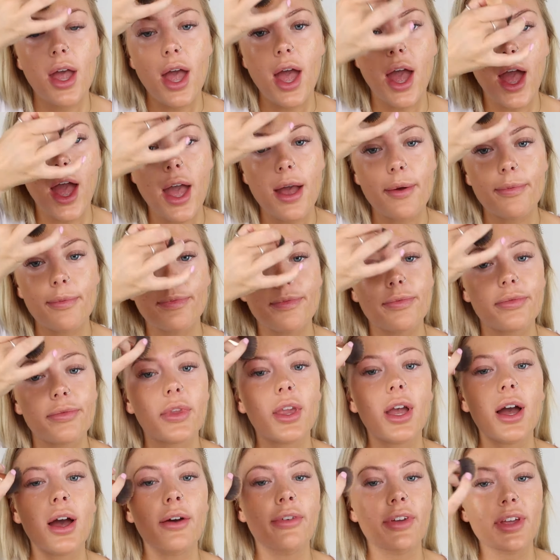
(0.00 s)

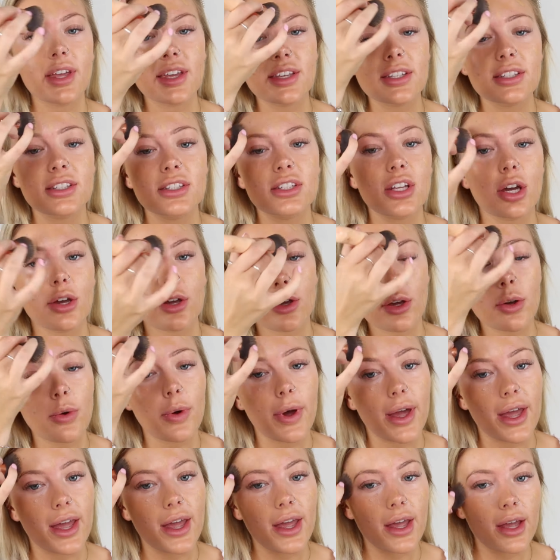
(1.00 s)
I think it's so
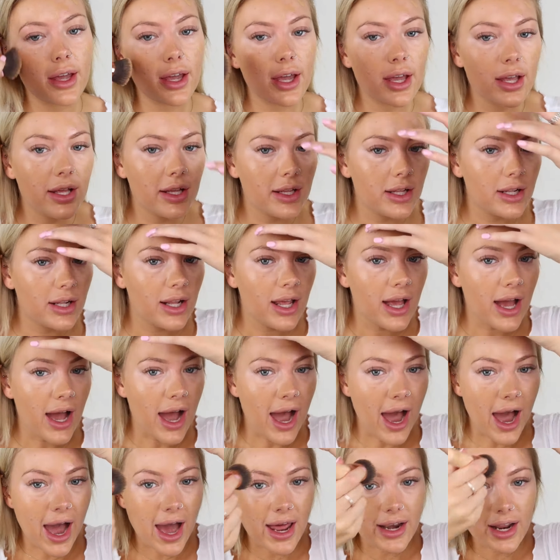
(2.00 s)
quick,
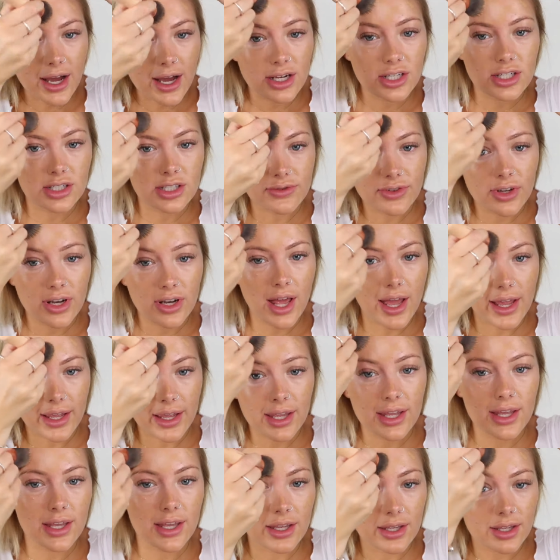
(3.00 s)
and I just feel
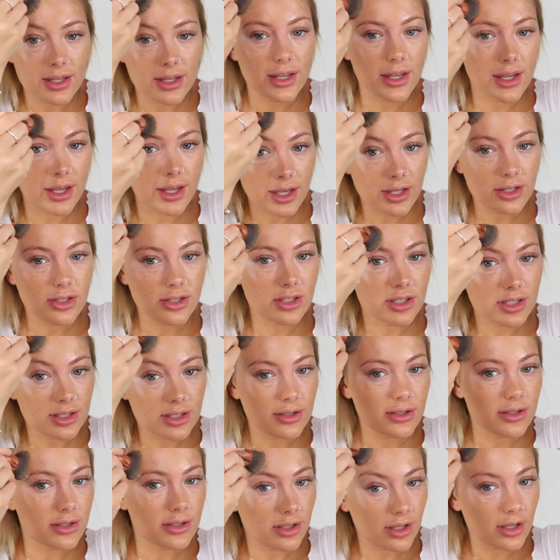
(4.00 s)
like it
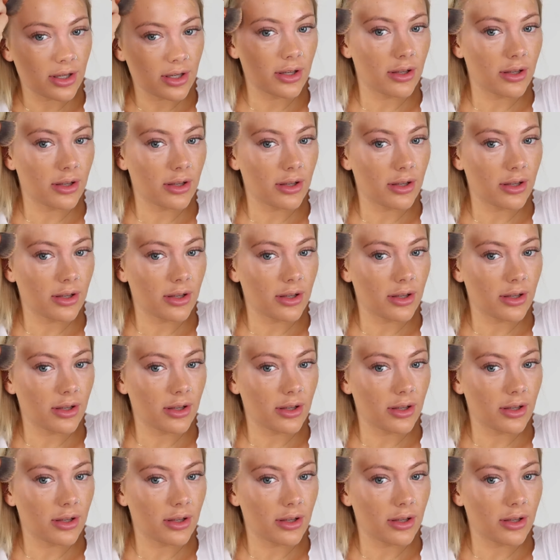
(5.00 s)
just